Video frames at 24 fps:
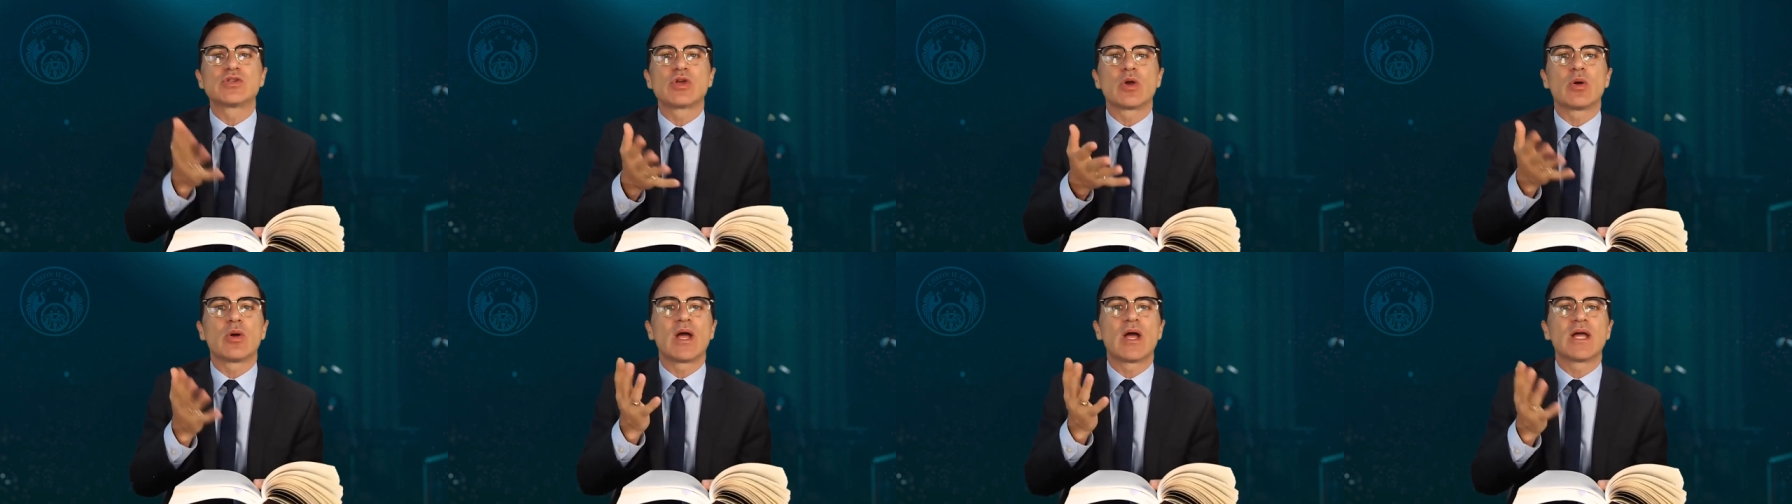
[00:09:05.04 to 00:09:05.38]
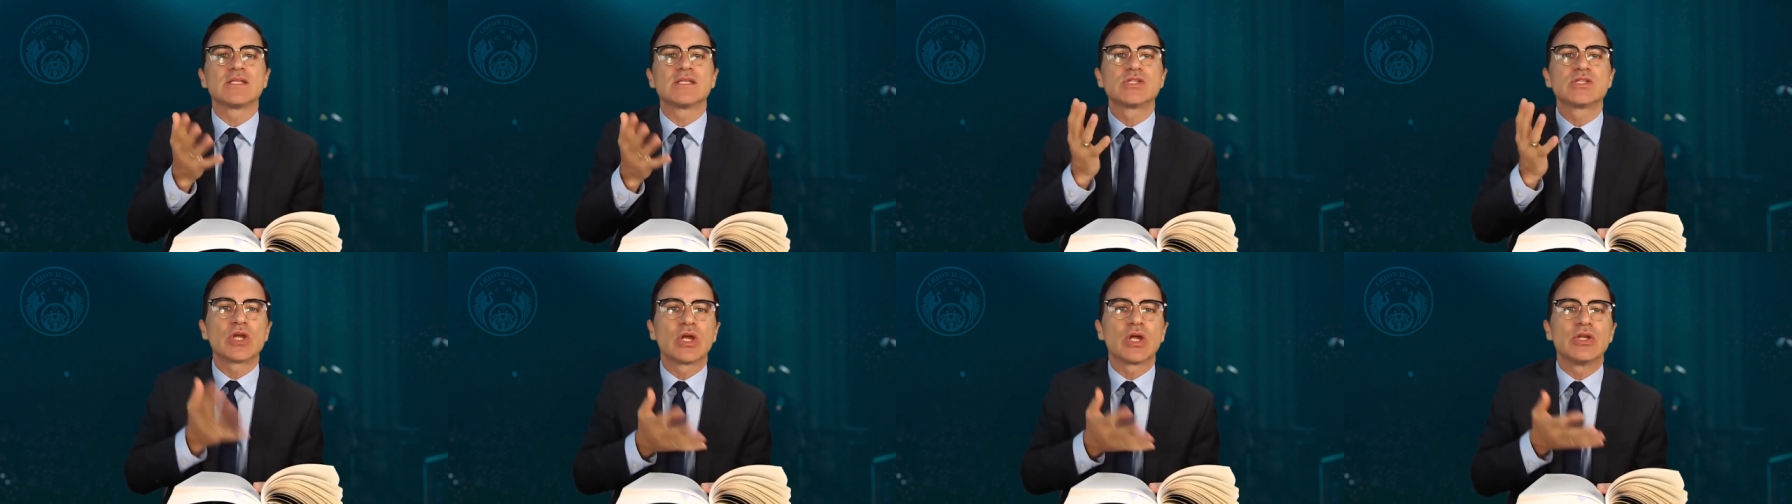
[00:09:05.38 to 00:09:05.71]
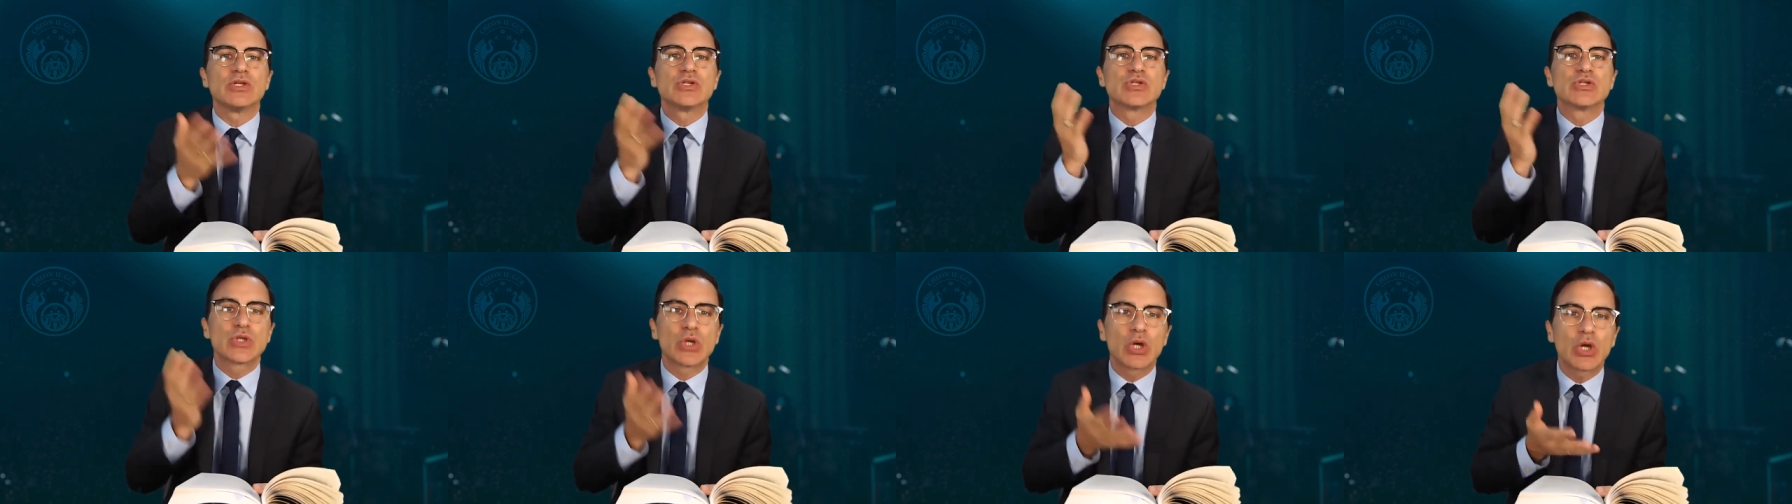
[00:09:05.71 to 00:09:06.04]
Jo
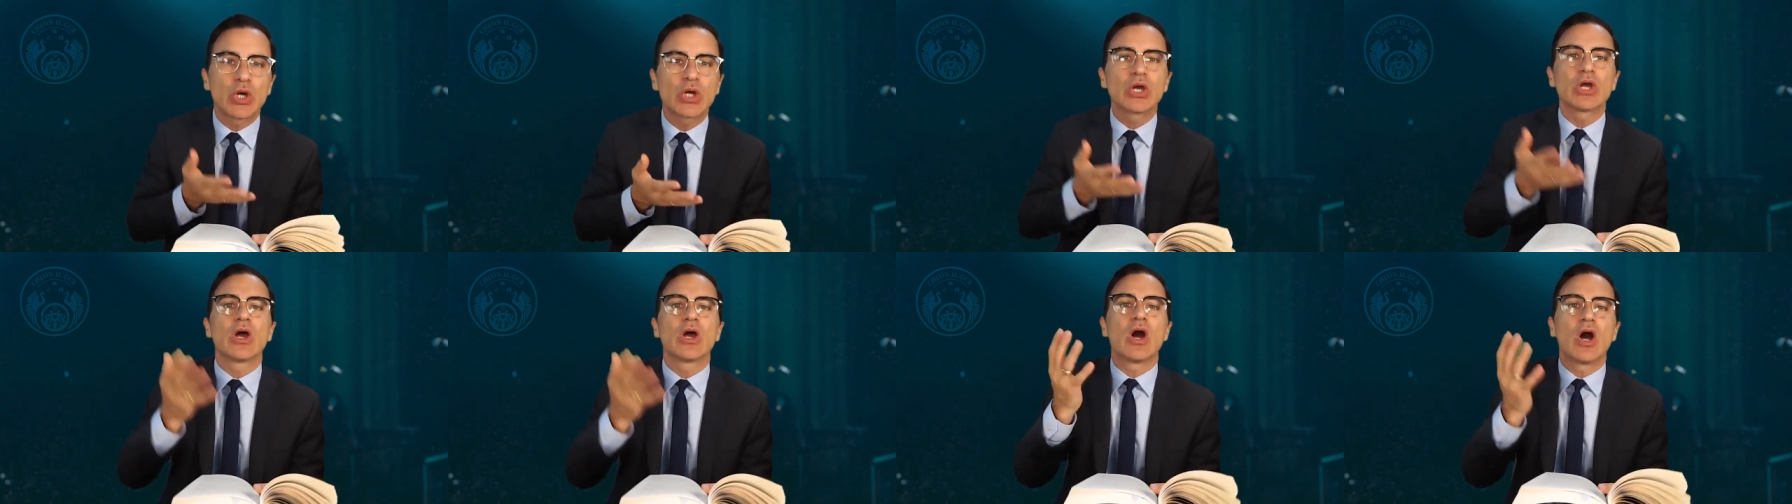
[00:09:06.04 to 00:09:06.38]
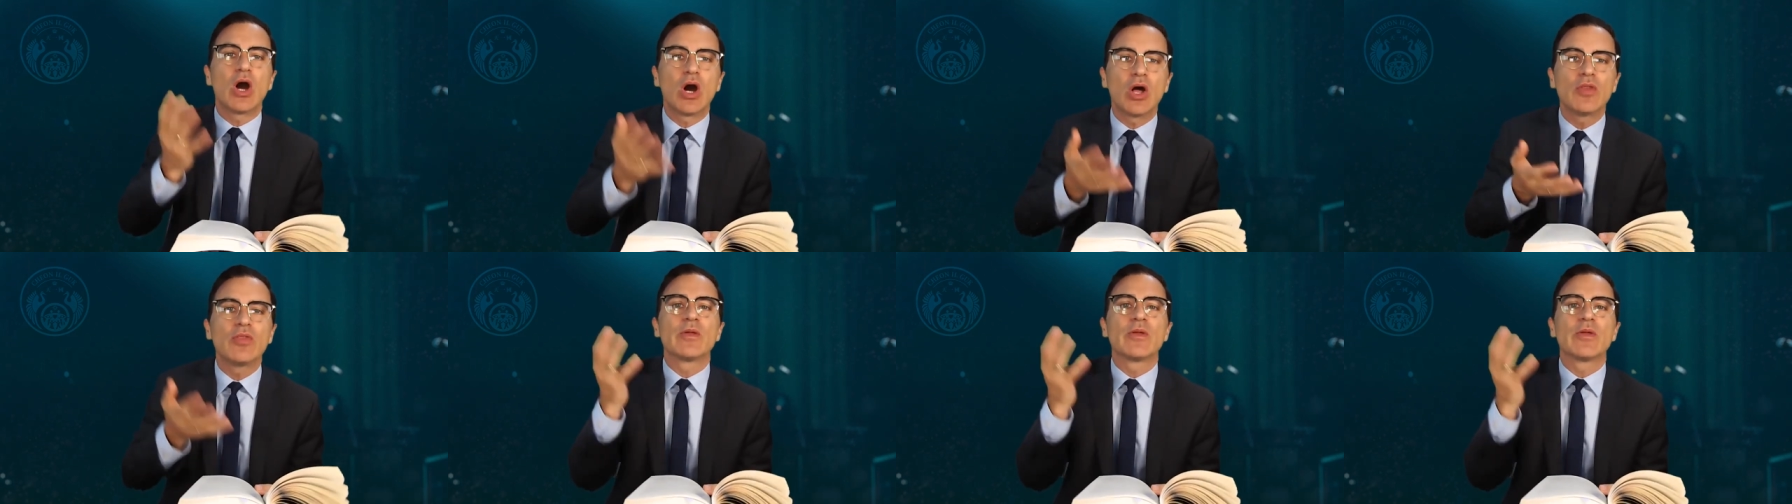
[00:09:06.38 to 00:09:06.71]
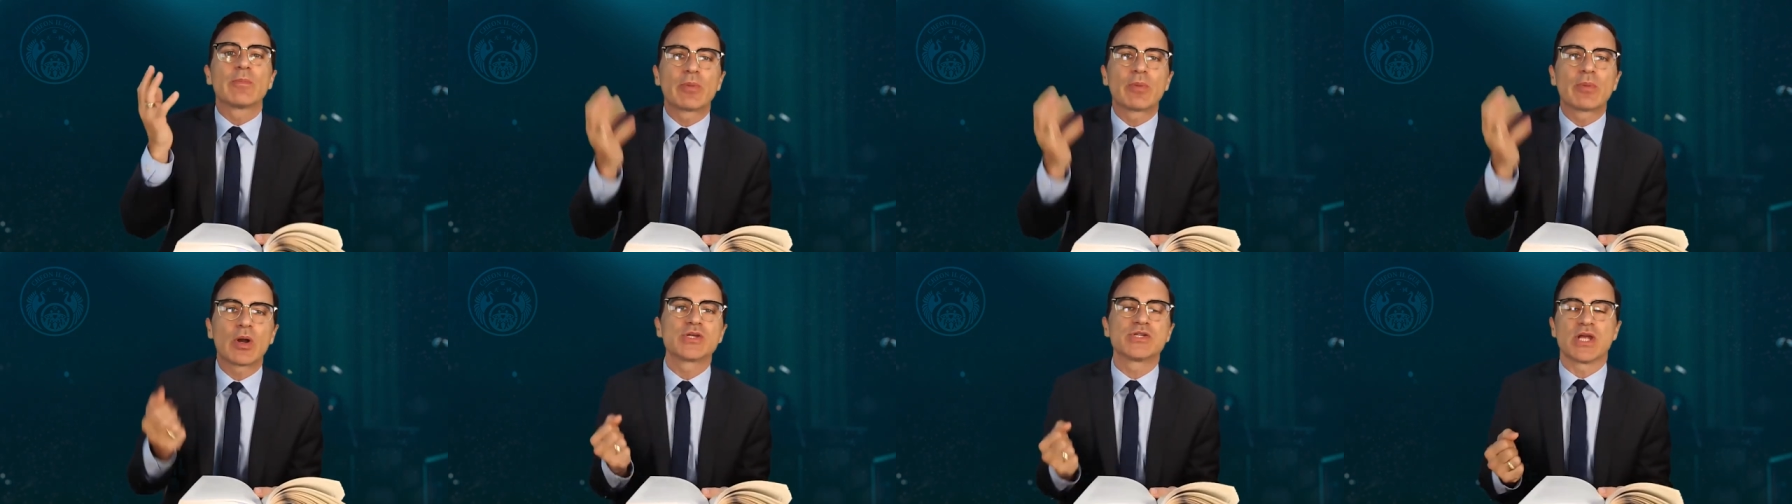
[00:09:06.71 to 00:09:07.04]
Han-jun took on the
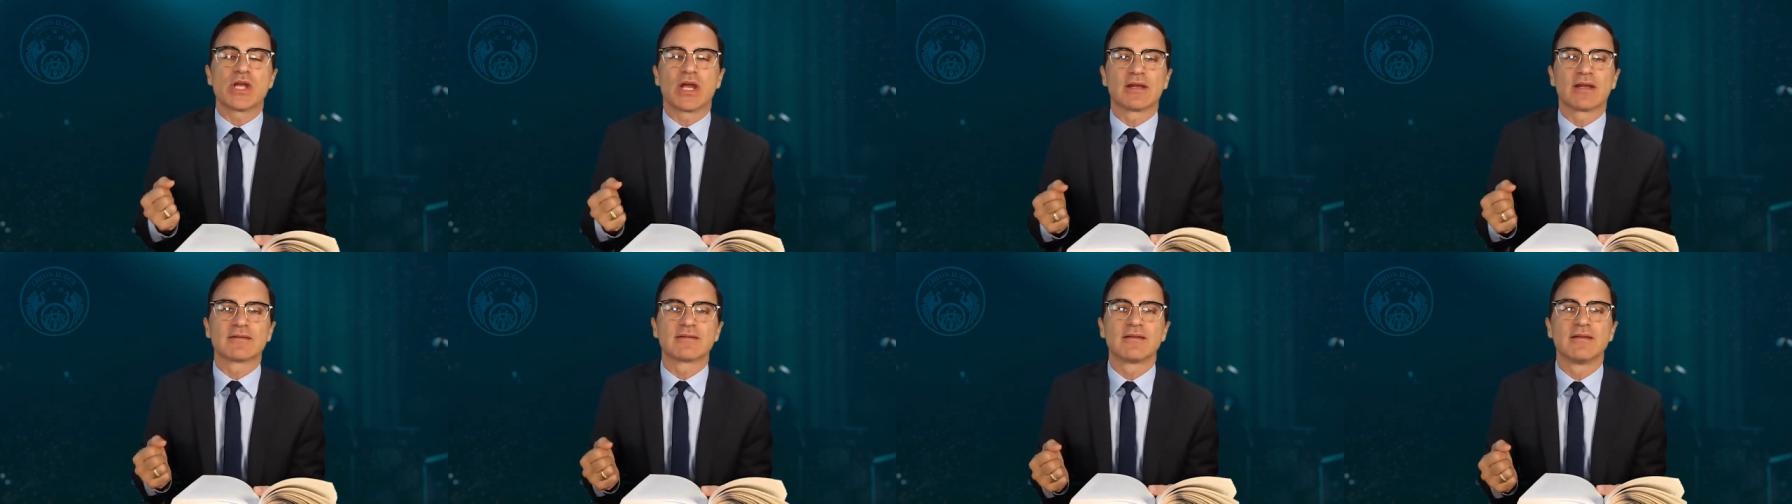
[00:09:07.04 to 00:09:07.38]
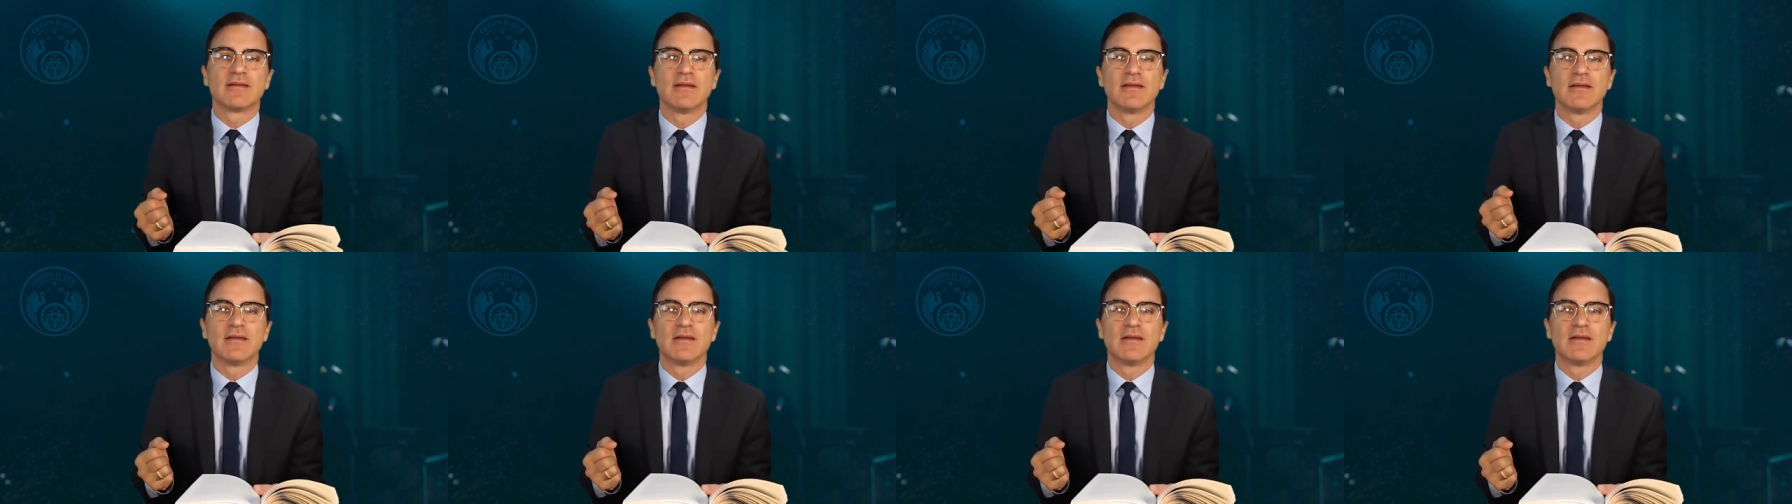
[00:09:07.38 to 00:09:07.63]
project.